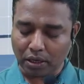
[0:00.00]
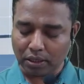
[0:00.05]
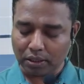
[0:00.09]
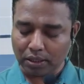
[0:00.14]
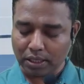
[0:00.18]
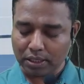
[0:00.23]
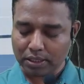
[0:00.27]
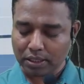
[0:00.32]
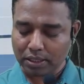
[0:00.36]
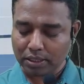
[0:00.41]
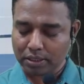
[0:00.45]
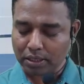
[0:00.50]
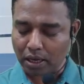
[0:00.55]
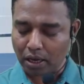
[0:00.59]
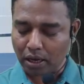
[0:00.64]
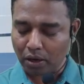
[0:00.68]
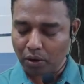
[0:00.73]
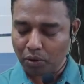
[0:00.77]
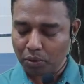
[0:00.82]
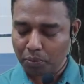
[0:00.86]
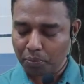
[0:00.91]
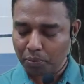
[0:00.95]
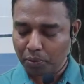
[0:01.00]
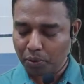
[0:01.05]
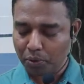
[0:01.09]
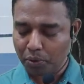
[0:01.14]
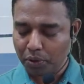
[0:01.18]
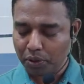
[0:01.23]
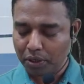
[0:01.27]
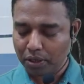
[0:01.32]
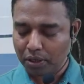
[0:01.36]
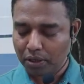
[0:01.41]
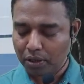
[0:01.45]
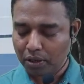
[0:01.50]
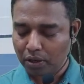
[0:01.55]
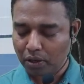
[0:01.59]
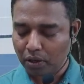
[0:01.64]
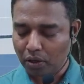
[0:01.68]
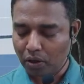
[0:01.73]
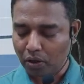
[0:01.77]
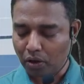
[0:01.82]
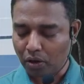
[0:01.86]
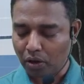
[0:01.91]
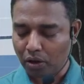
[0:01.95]
This is the output
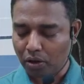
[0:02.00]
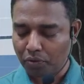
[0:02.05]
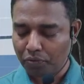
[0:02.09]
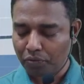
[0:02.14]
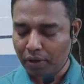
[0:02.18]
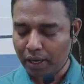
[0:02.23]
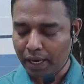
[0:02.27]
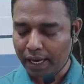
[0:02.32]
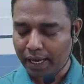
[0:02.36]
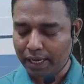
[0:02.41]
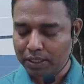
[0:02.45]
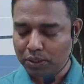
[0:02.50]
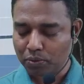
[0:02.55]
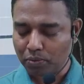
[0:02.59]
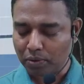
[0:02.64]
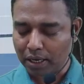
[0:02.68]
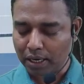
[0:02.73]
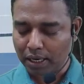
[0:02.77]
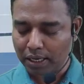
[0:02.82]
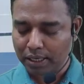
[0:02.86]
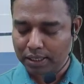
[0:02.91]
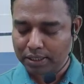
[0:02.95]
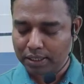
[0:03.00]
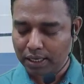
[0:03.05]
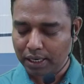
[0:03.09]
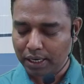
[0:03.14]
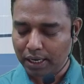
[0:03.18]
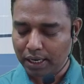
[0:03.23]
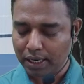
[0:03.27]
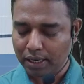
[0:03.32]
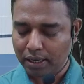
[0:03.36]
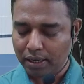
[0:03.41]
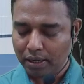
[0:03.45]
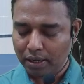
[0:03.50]
of X, Y, Z,